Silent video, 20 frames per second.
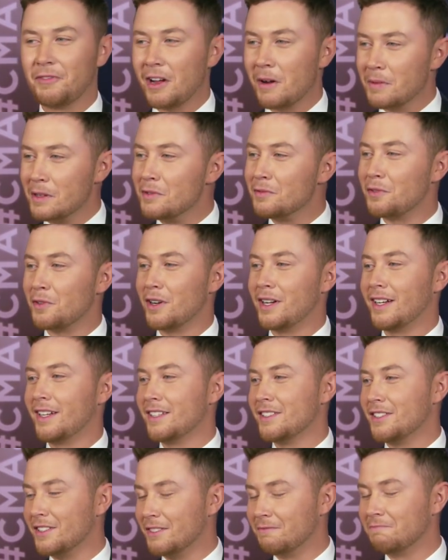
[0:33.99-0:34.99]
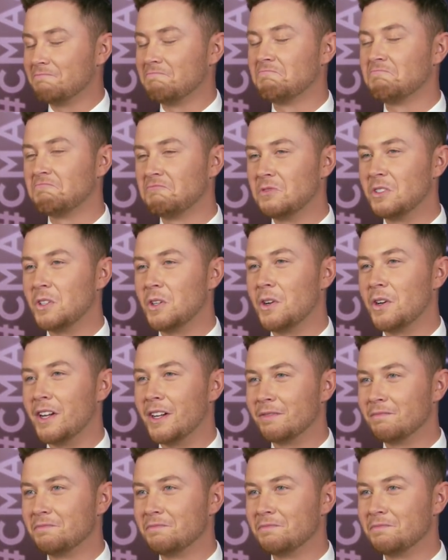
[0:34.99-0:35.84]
Family and friends, and so, yeah.